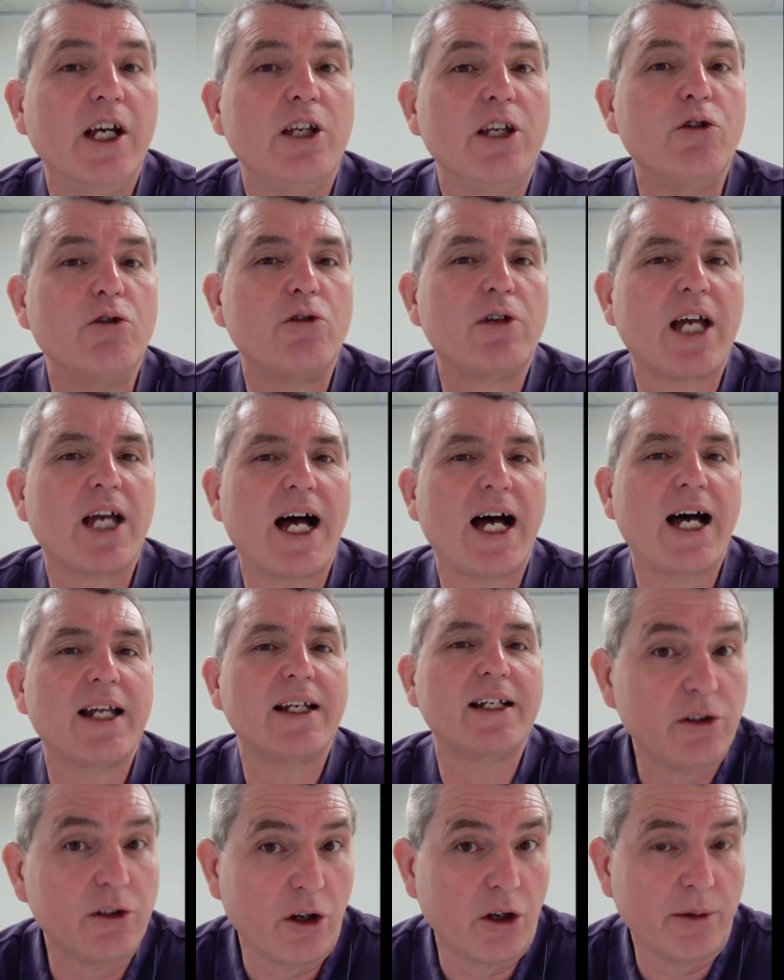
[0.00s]
You
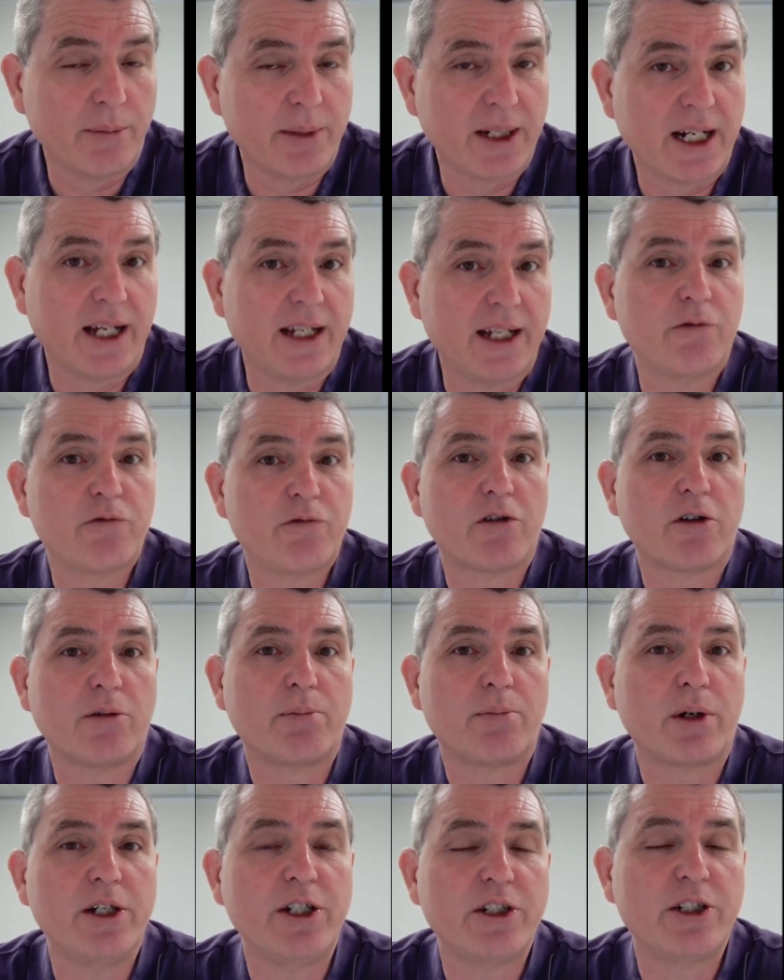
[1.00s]
can't terminate for a
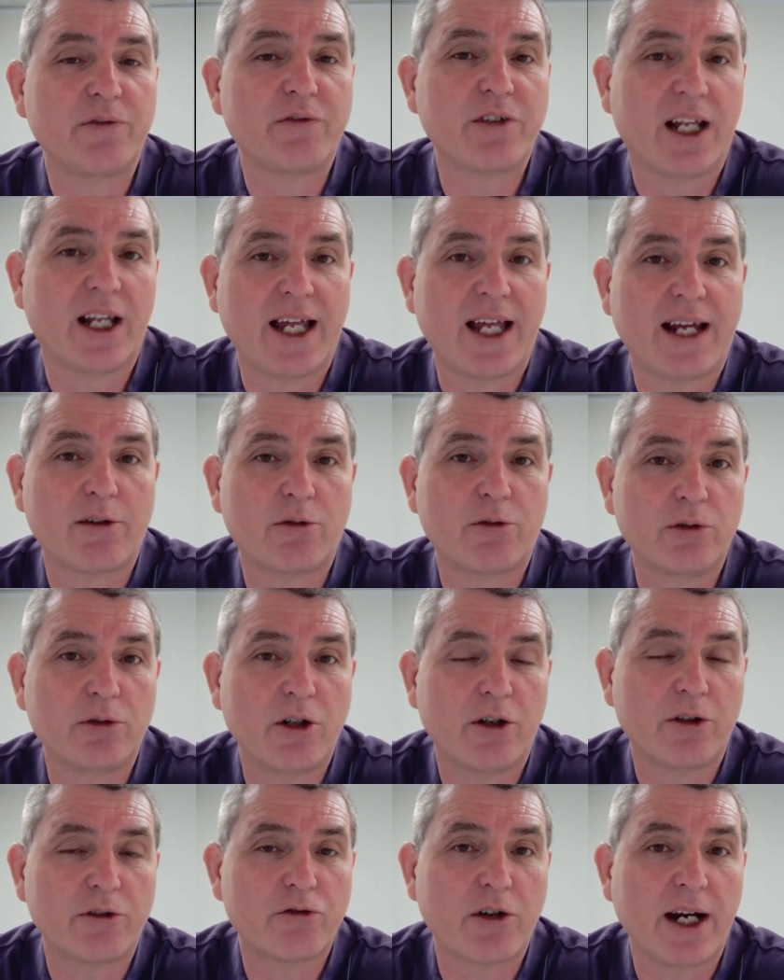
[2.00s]
breach of collateral
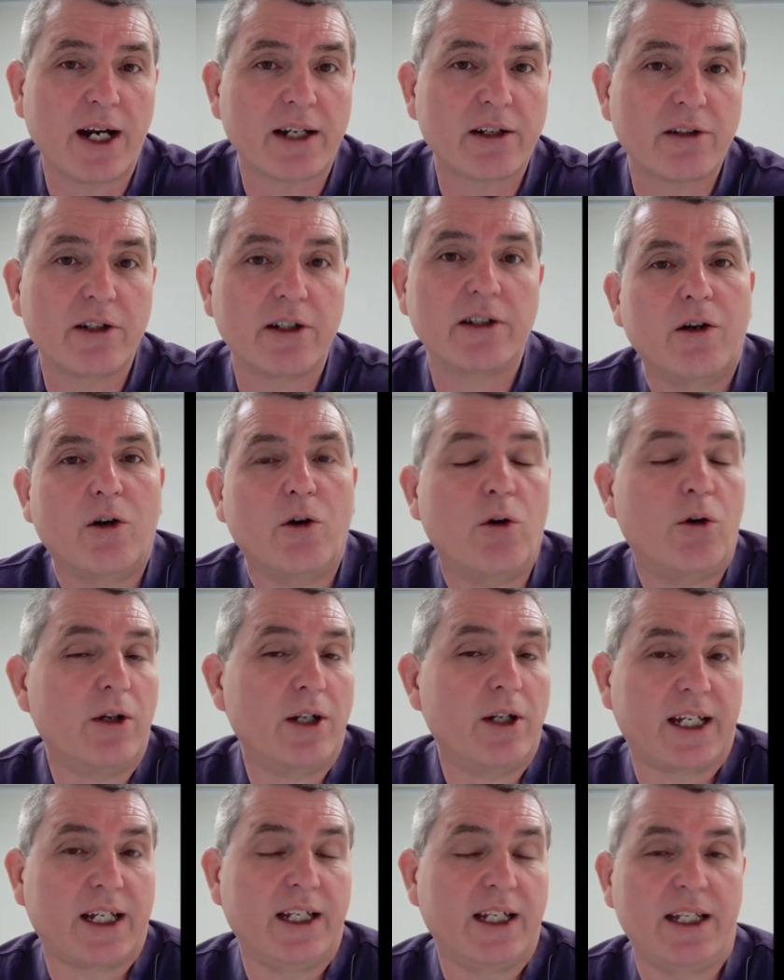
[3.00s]
contract. All
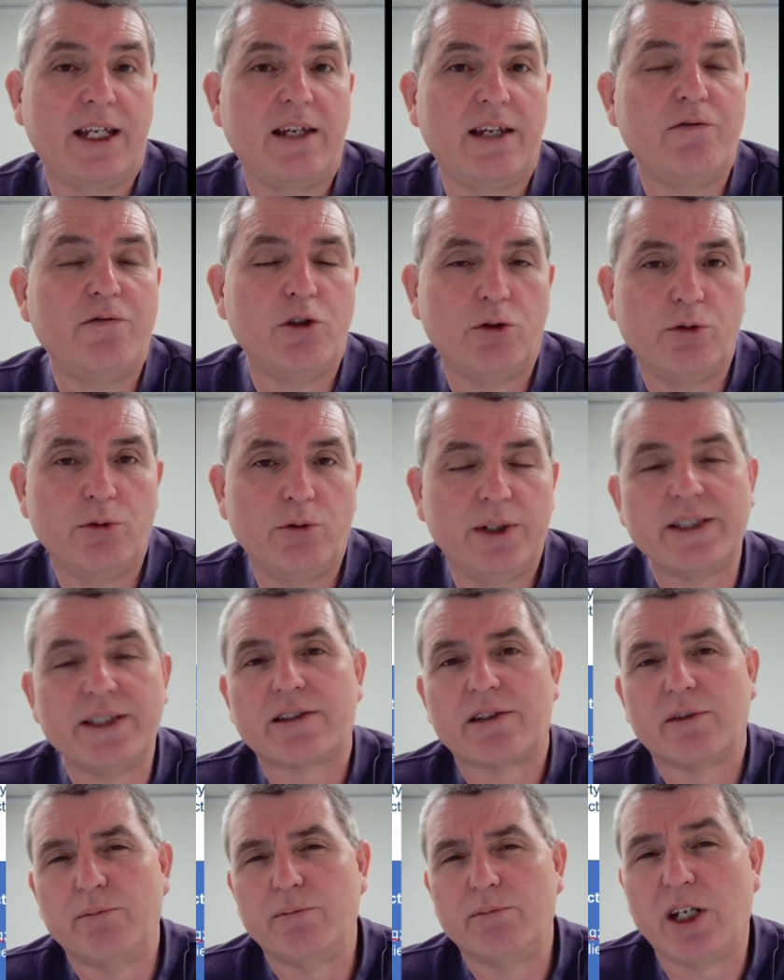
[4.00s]
it can give you is
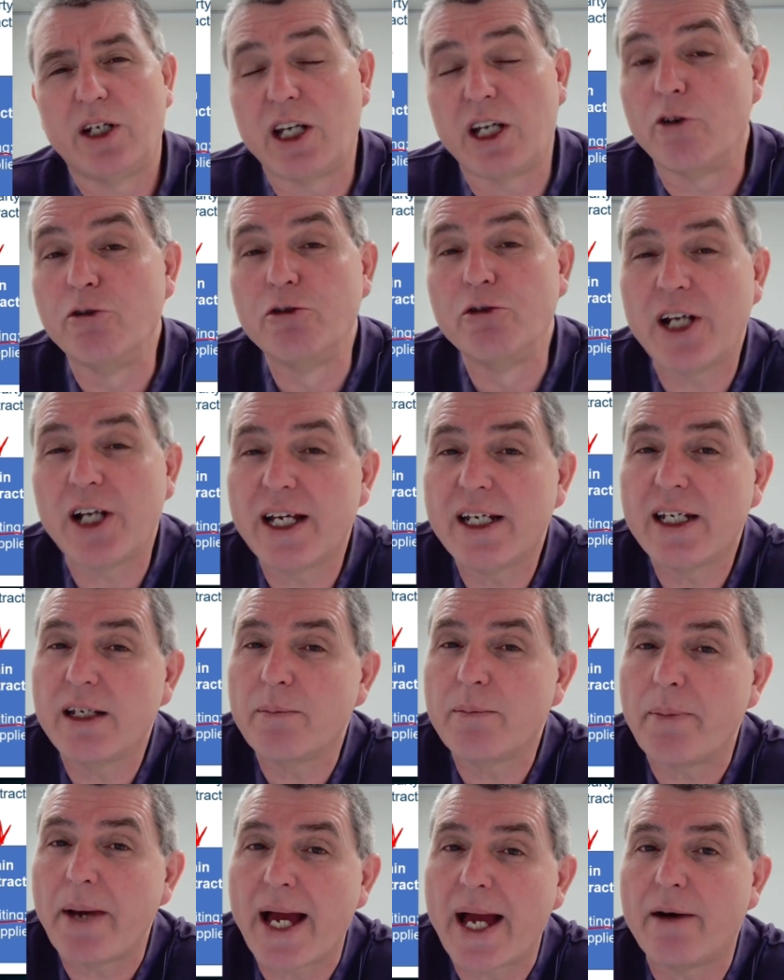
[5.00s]
some negotiating
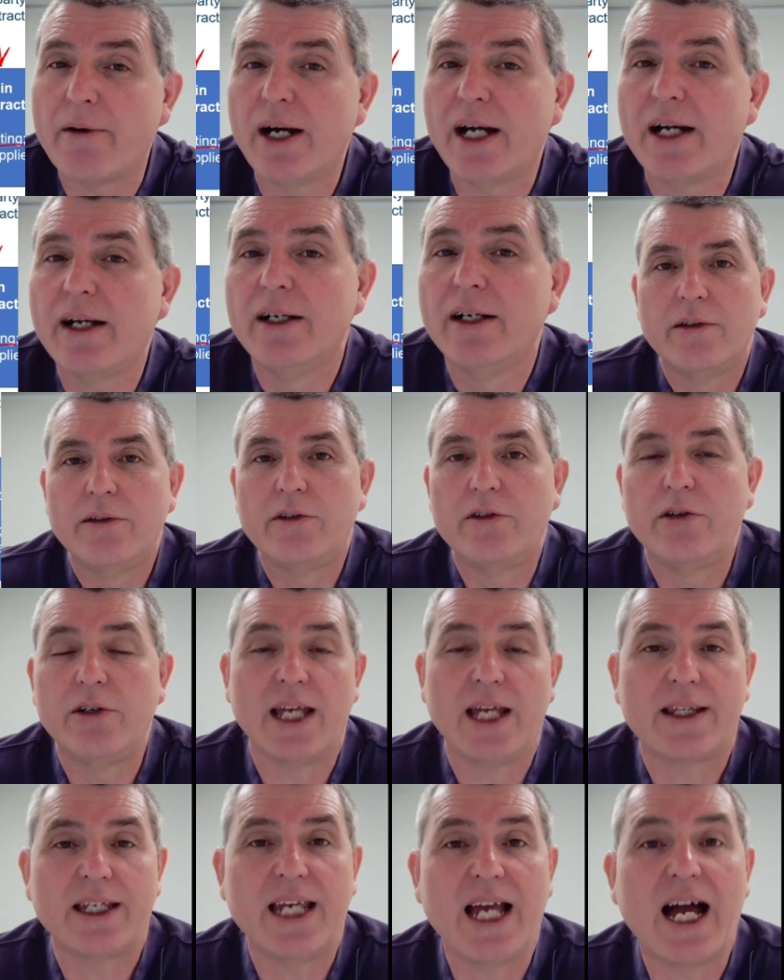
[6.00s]
power to
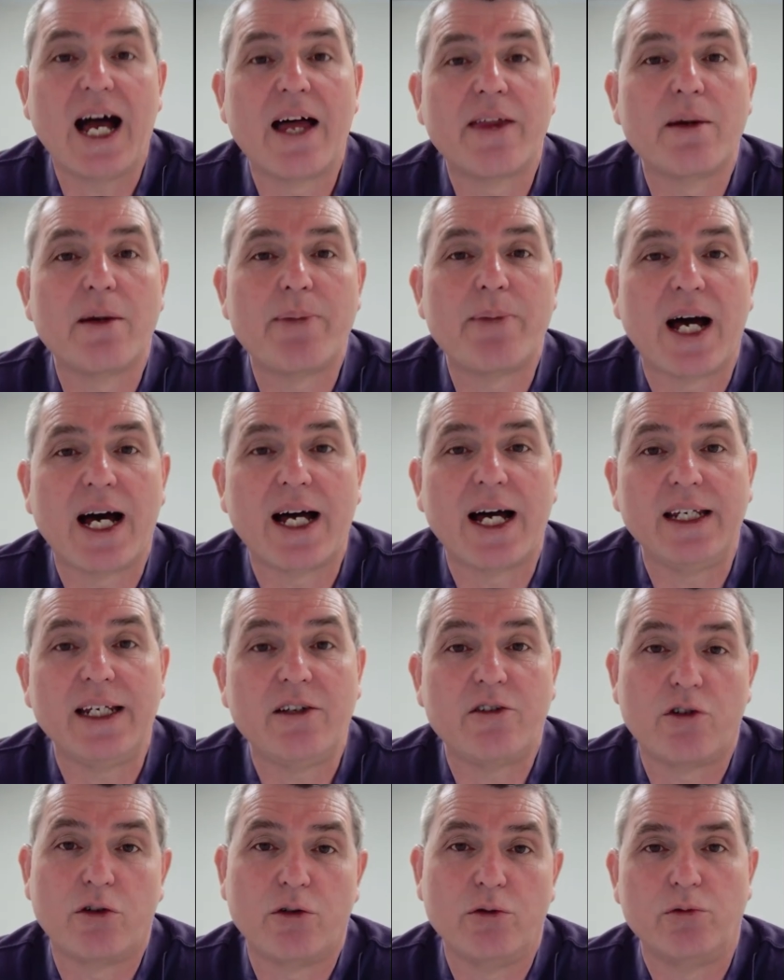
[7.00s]
get the other party
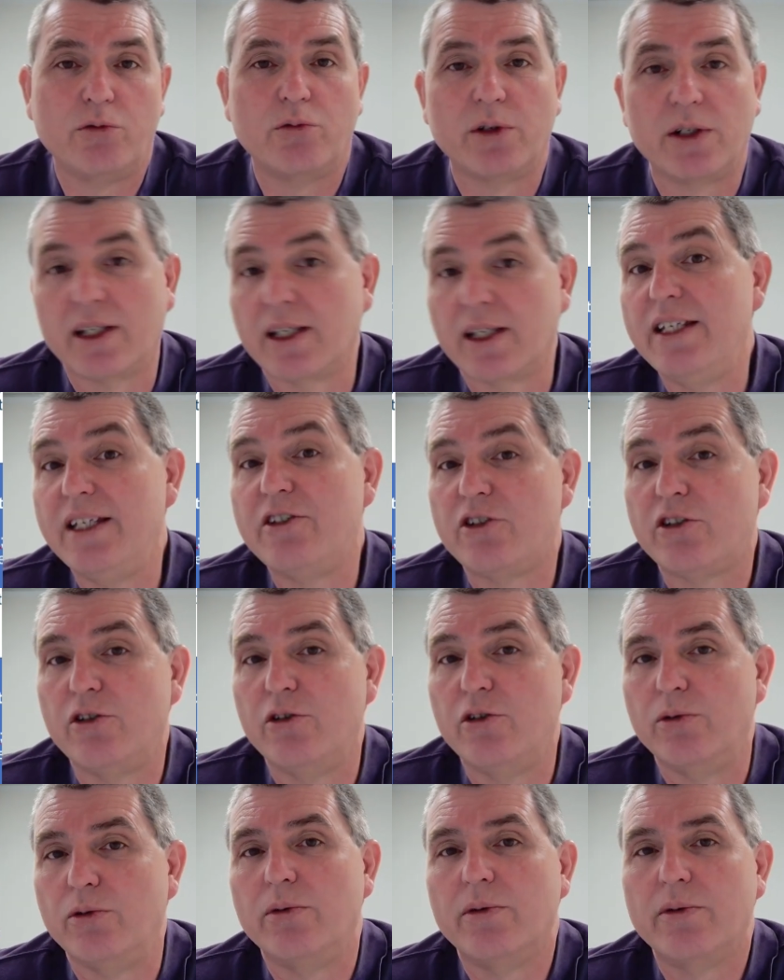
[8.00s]
to release
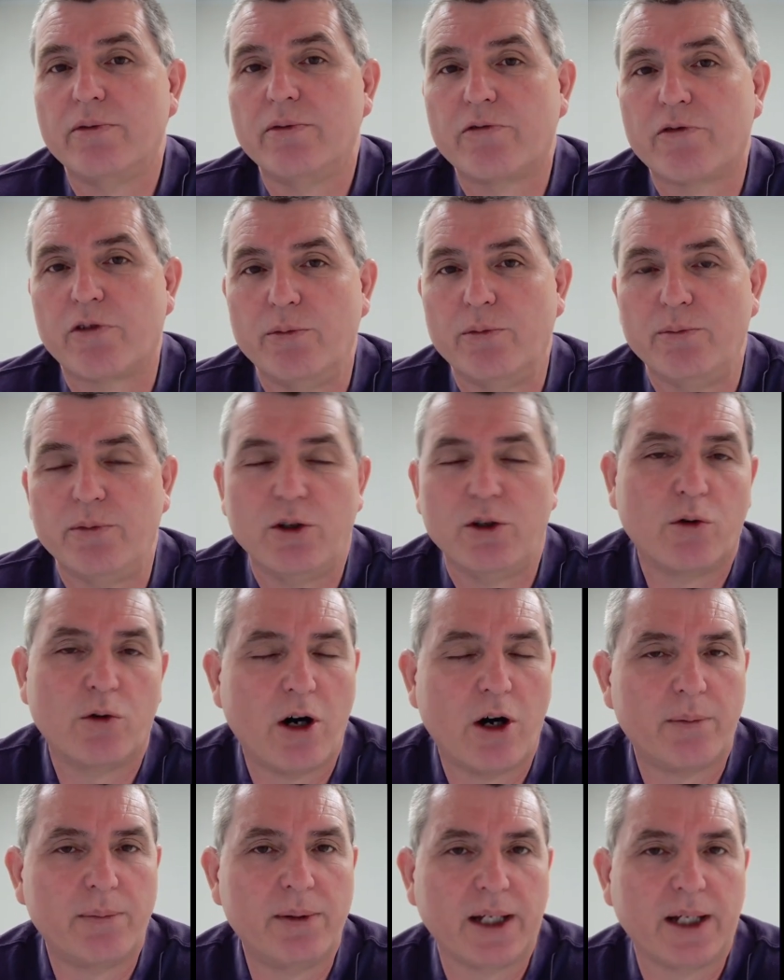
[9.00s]
you from your
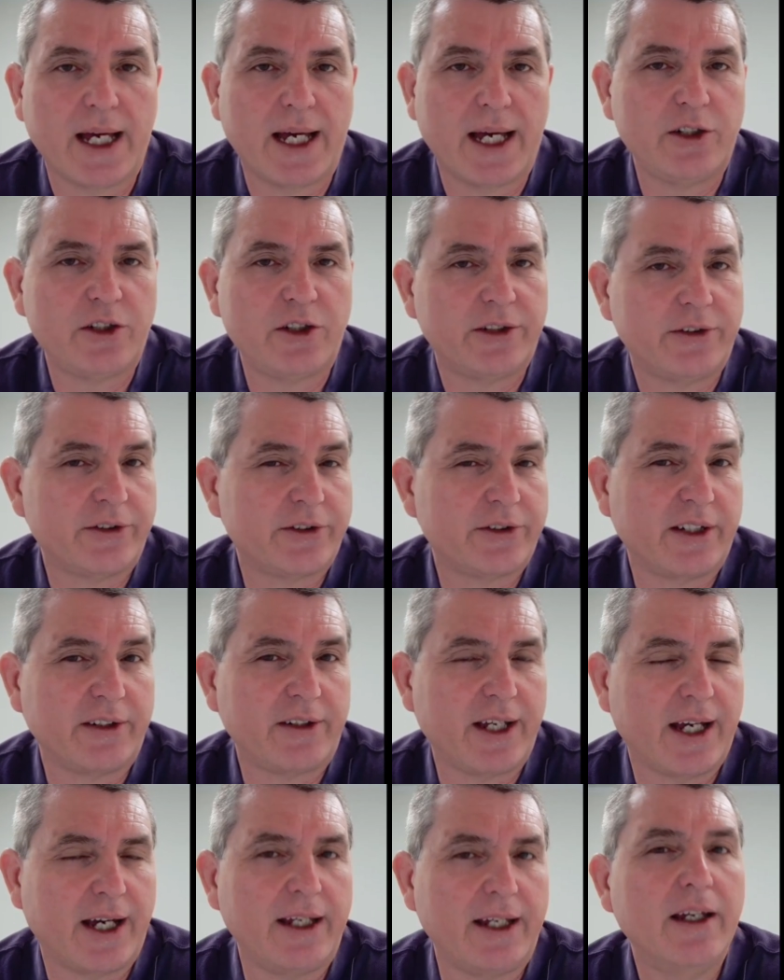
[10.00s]
obligations,
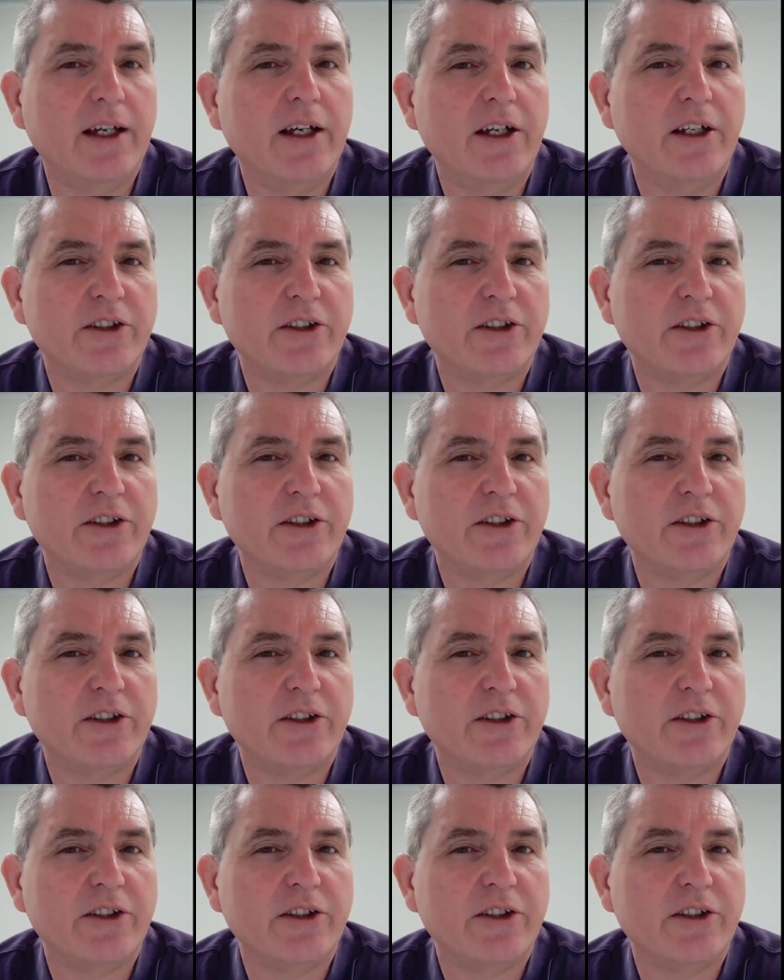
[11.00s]
okay?